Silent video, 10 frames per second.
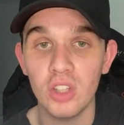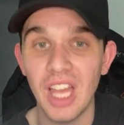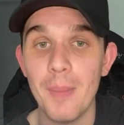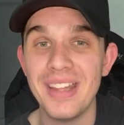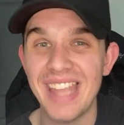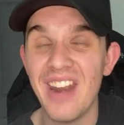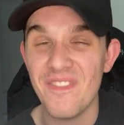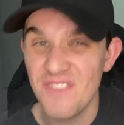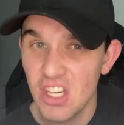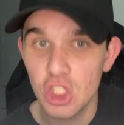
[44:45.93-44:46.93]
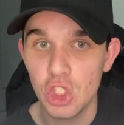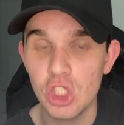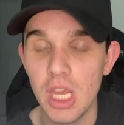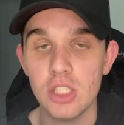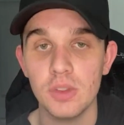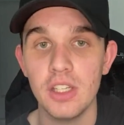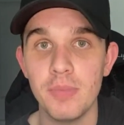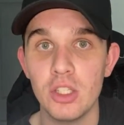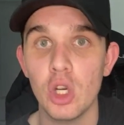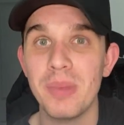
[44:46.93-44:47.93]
dominance and efficiency as a relief pitcher.